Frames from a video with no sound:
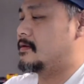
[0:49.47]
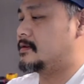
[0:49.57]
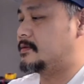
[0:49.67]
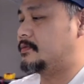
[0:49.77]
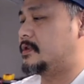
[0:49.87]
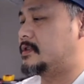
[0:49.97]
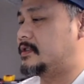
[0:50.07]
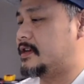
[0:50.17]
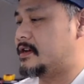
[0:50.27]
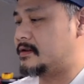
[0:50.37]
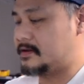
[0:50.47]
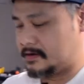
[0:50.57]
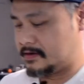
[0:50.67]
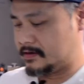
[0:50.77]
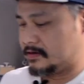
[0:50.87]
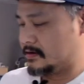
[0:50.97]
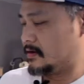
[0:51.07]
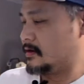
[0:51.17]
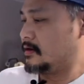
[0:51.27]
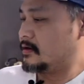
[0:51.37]
Let's put this down.
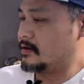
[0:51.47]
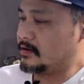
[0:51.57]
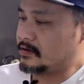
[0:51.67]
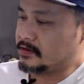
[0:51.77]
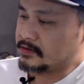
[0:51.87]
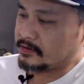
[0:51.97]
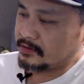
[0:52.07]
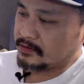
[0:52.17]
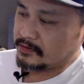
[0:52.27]
So